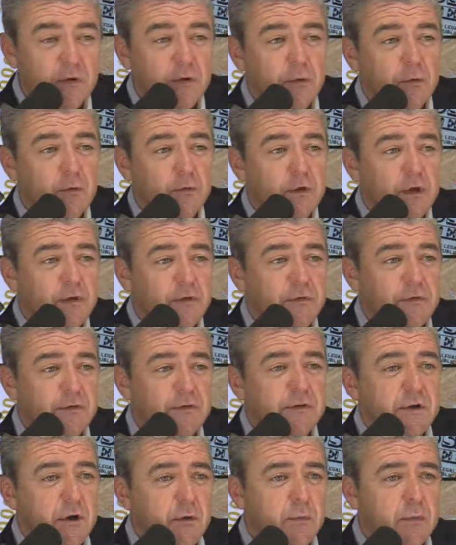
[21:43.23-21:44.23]
who does the
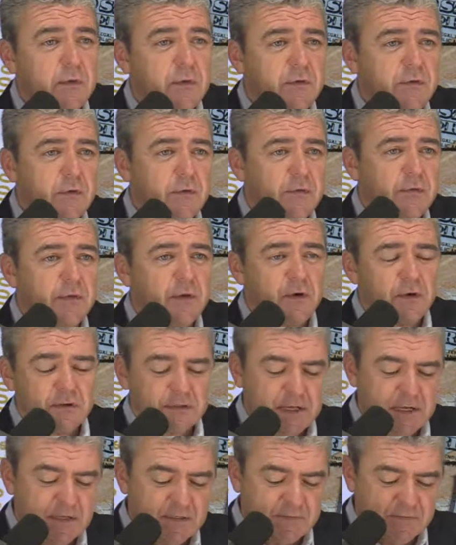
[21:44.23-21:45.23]
show with us on
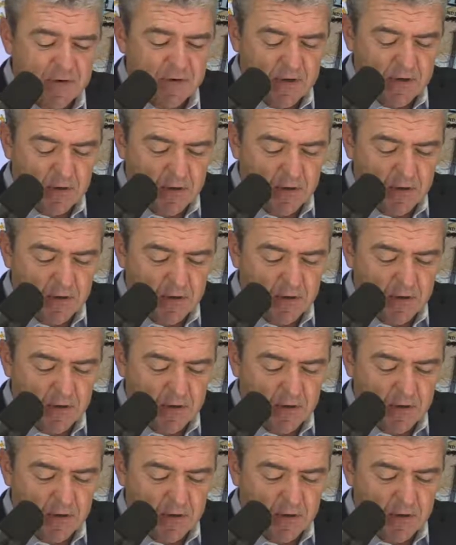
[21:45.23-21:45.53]
Thursdays very